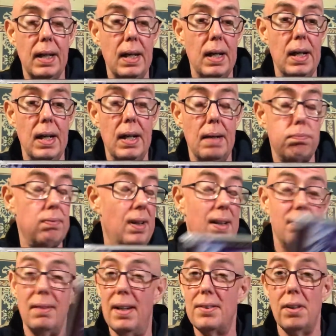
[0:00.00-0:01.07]
I
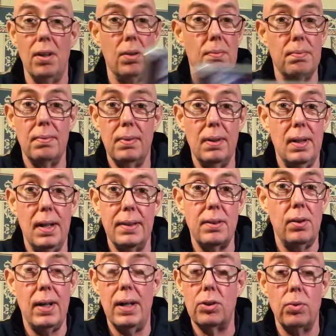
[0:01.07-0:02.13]
don't
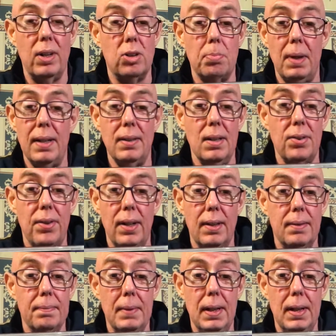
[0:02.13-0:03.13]
know how to explain this thing.